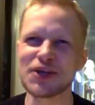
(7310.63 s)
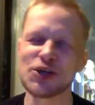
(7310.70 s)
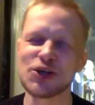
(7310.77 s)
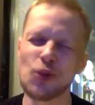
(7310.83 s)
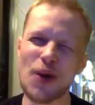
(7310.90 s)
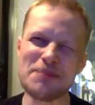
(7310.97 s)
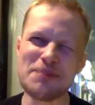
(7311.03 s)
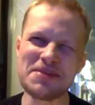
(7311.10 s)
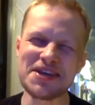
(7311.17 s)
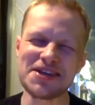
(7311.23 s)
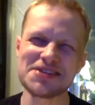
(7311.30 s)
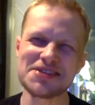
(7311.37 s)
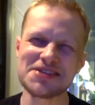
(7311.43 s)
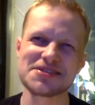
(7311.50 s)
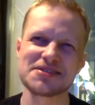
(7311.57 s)
You know,
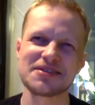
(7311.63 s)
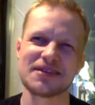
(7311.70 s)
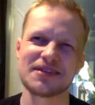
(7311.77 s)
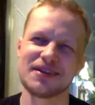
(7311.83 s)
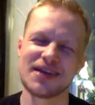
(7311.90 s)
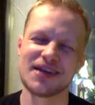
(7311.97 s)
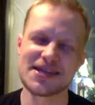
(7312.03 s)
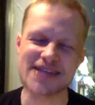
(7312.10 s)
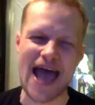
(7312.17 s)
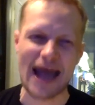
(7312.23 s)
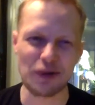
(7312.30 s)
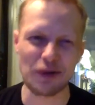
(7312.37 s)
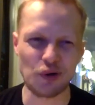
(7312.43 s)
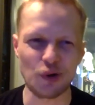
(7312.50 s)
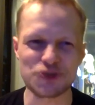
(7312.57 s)
winemaking is, it's
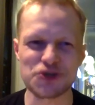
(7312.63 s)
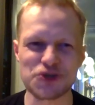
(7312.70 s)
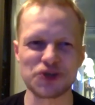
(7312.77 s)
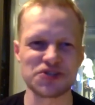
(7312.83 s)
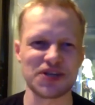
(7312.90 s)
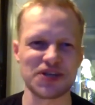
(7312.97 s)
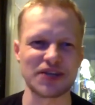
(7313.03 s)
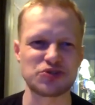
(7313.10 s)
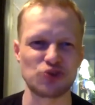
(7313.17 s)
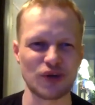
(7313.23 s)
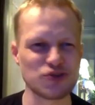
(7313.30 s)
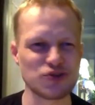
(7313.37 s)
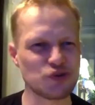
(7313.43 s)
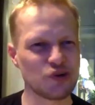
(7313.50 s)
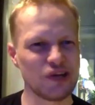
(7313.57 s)
agriculture, it's like
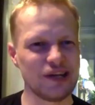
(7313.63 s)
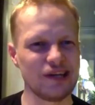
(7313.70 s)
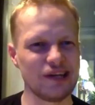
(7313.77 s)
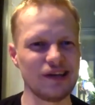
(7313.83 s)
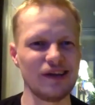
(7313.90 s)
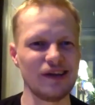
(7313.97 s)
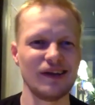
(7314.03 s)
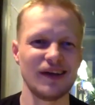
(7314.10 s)
drudgery.